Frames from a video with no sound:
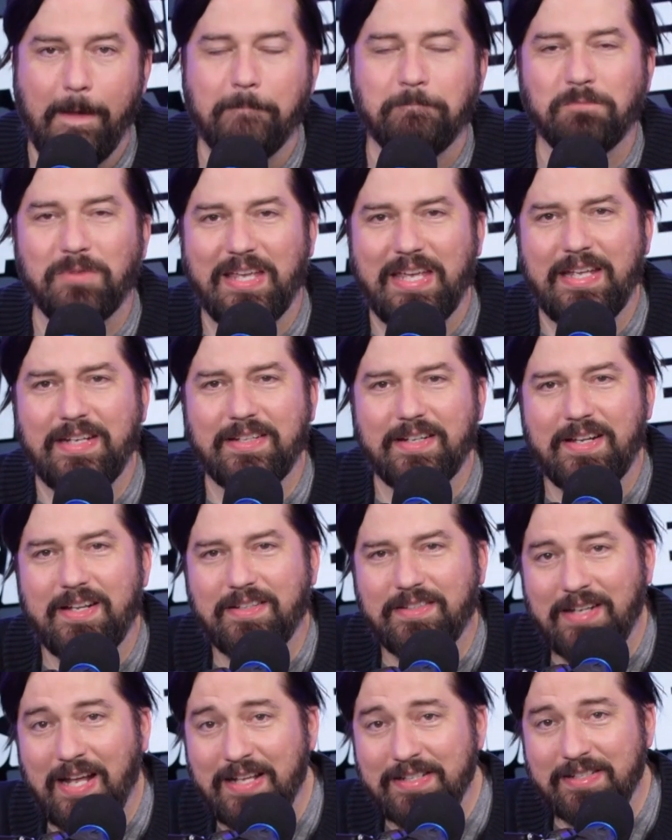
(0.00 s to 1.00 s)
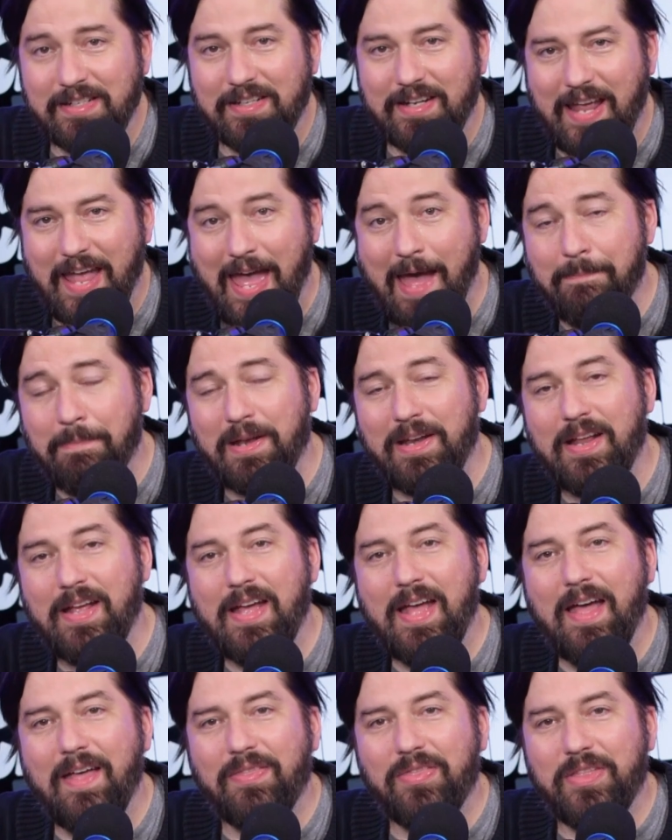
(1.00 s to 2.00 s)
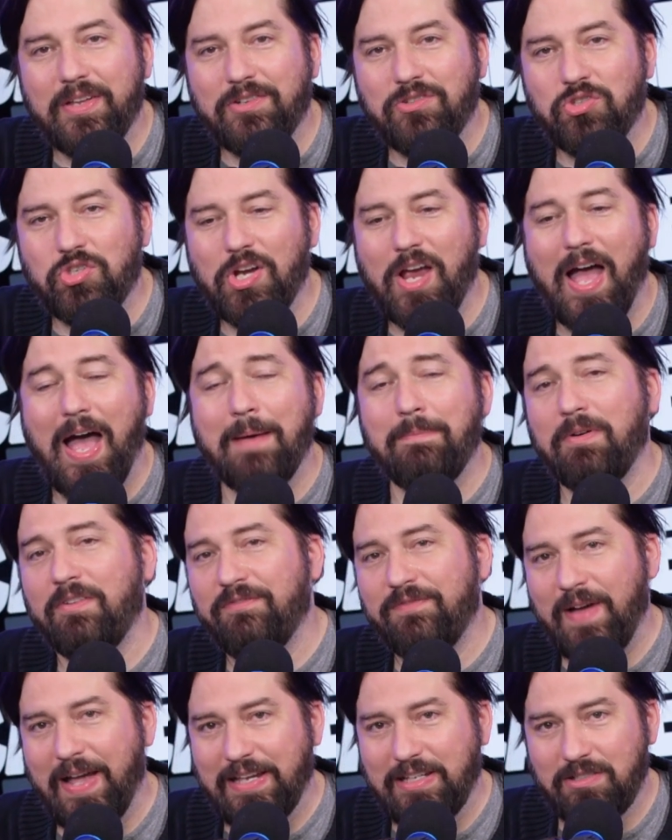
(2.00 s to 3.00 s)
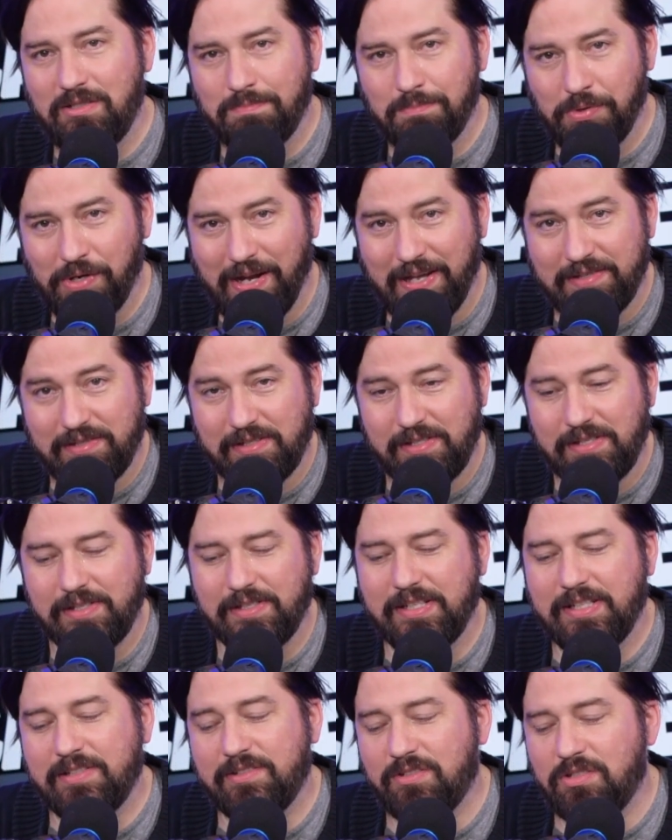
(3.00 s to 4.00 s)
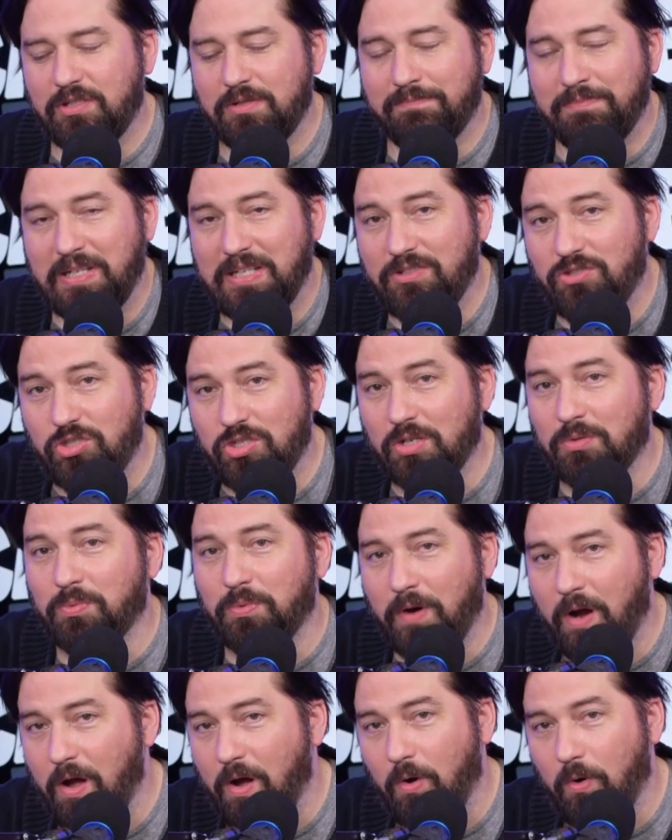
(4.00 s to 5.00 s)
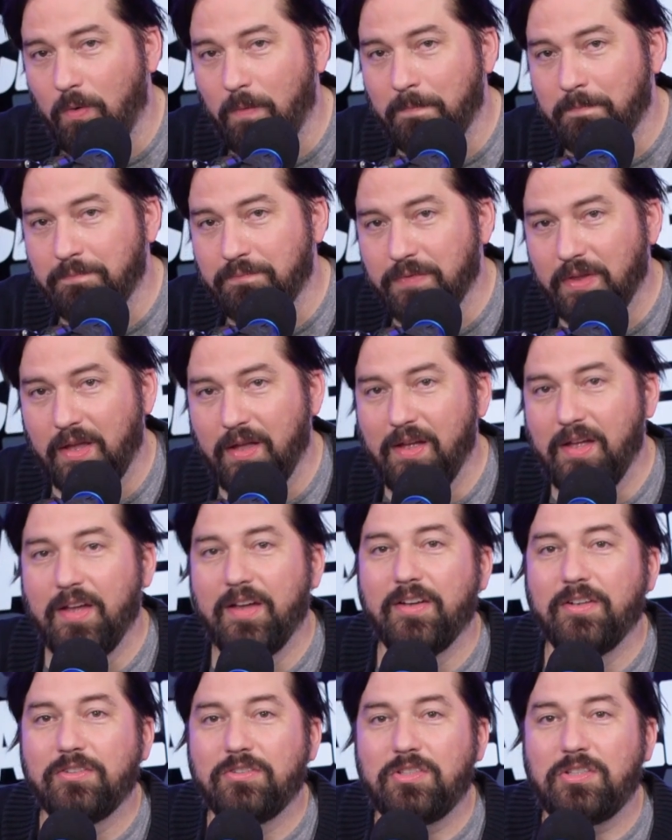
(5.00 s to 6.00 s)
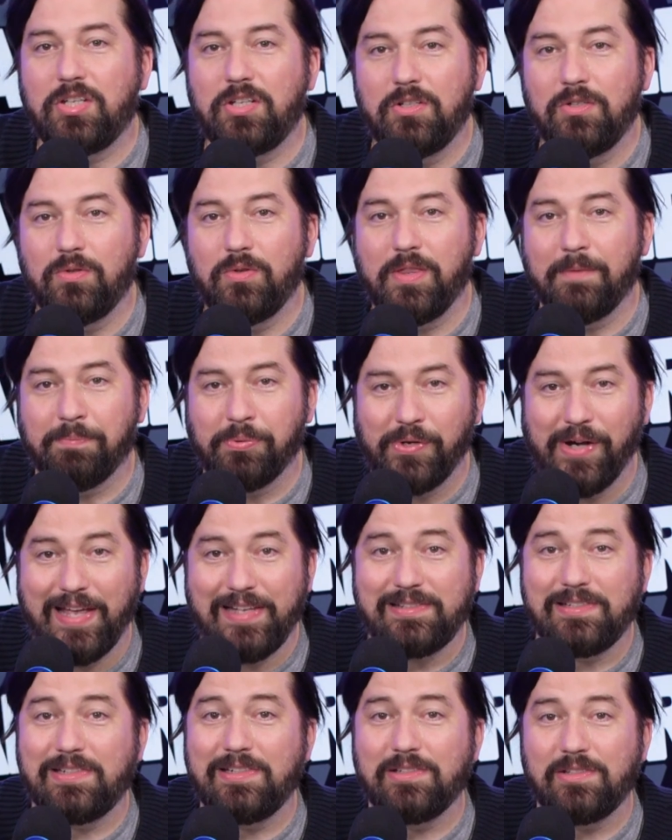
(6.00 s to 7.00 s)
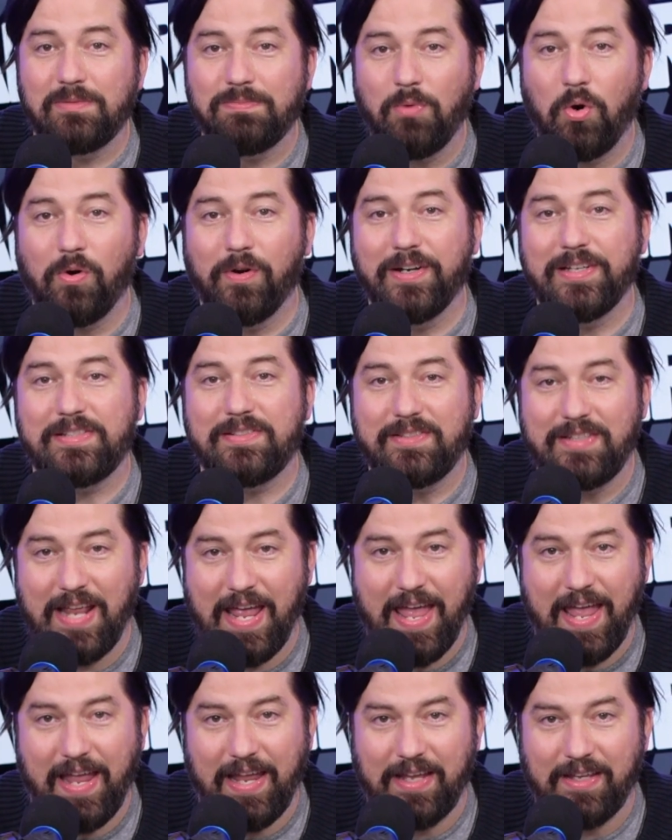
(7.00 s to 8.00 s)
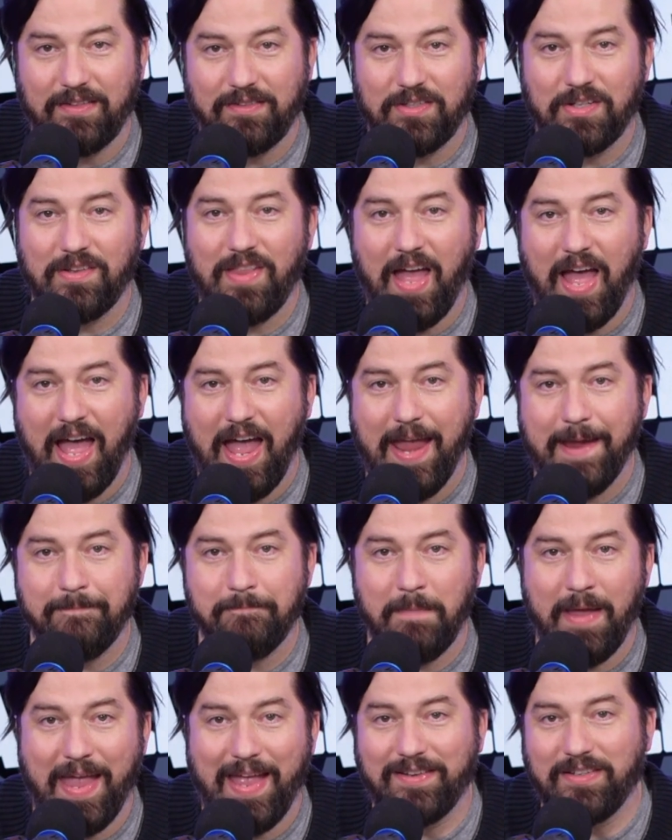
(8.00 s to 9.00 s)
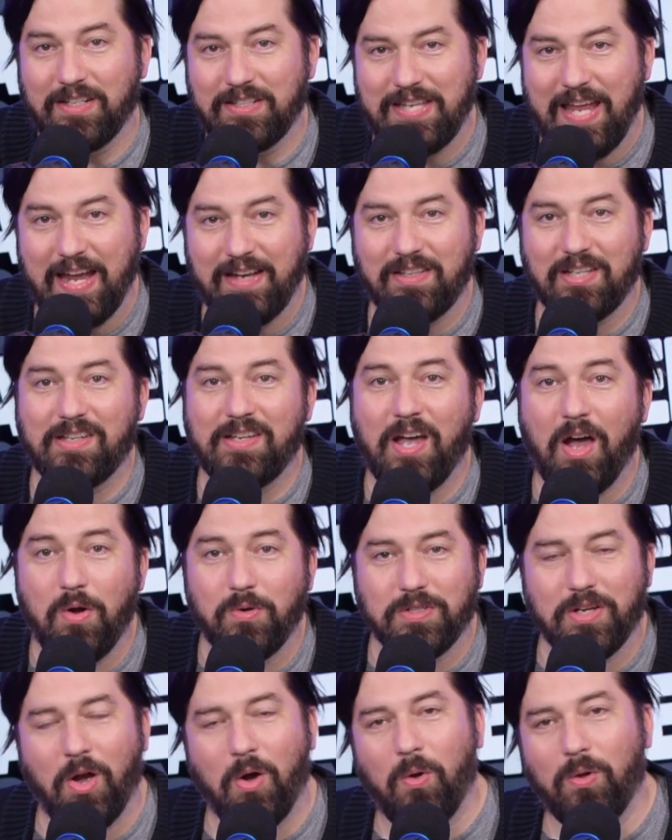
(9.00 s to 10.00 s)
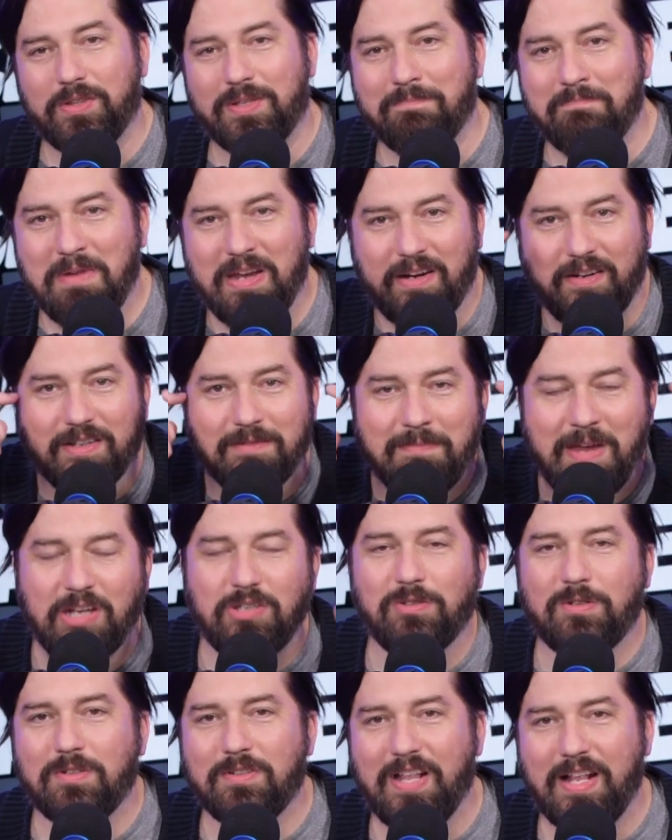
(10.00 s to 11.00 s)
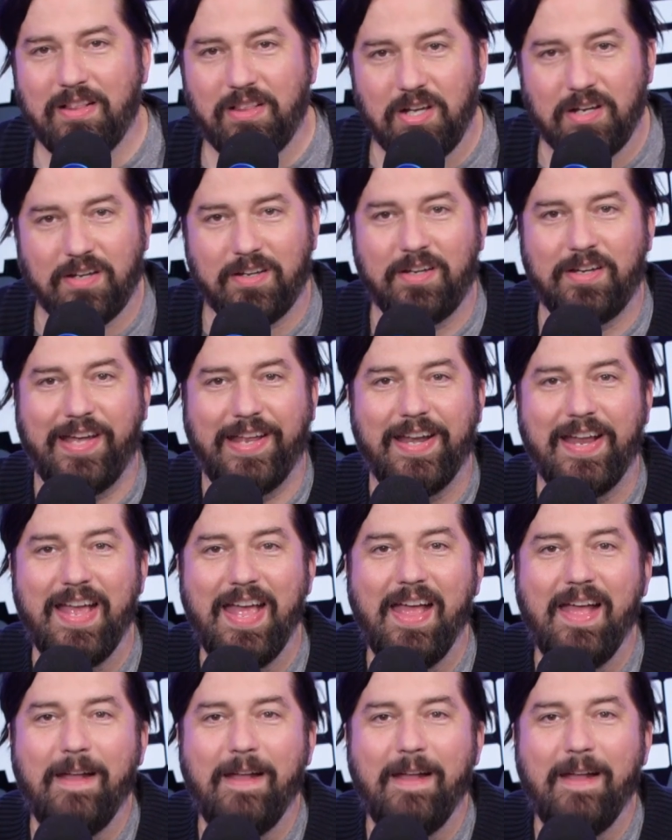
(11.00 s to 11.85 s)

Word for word: It doesn't happen. The job of vice president is to be Jerome to the president's Morris Day. You're the hype man. You take the coat, you hold the mirror, you make sure they look good.